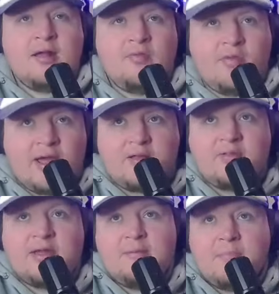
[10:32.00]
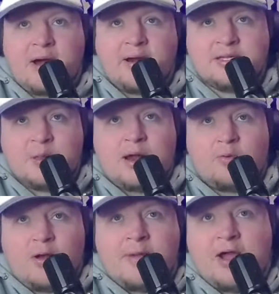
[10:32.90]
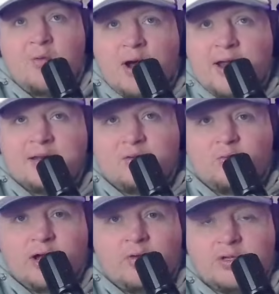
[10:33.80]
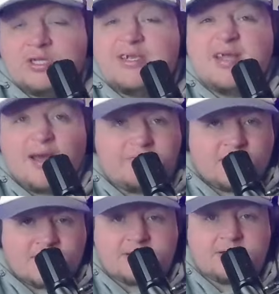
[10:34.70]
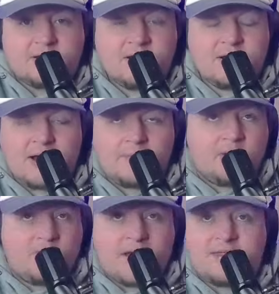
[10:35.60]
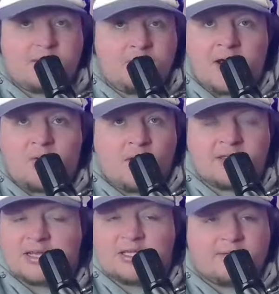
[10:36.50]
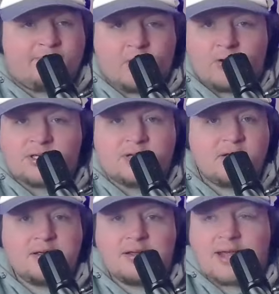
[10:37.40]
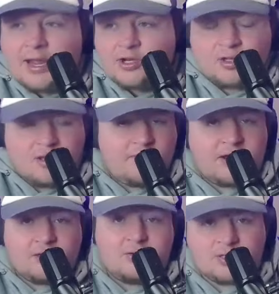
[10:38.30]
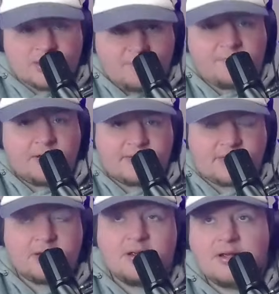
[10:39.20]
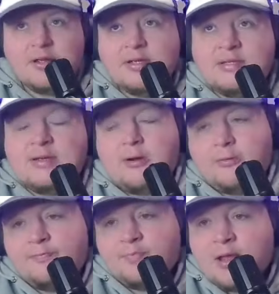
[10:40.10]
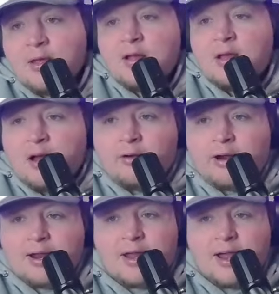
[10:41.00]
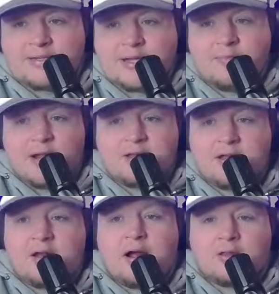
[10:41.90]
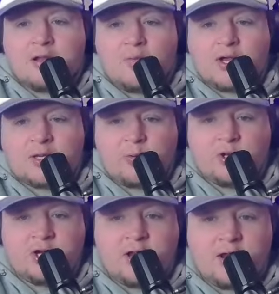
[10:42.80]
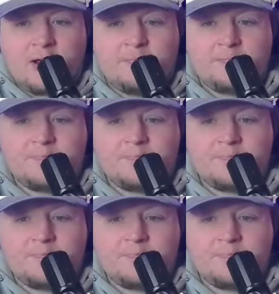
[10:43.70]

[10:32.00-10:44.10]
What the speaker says: that embodies a lot of what Pat White did well, which is toughness. I mean, when I think of Pat White, that's the first adjective I get to is toughness. So, all right, guys, up next on Locked On West Virginia,